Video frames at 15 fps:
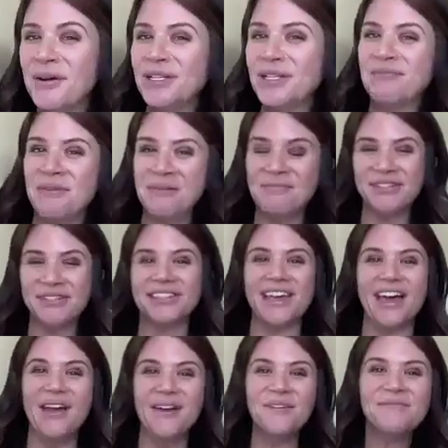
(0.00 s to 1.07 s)
which people
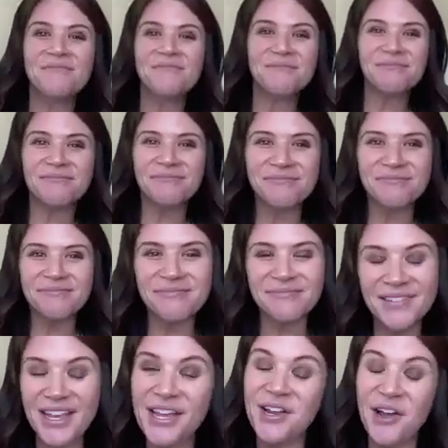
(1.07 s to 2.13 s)
say,
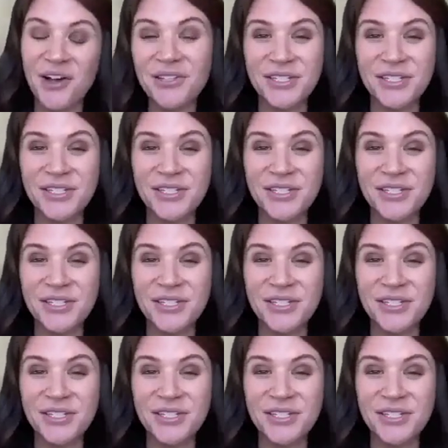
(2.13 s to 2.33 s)
in all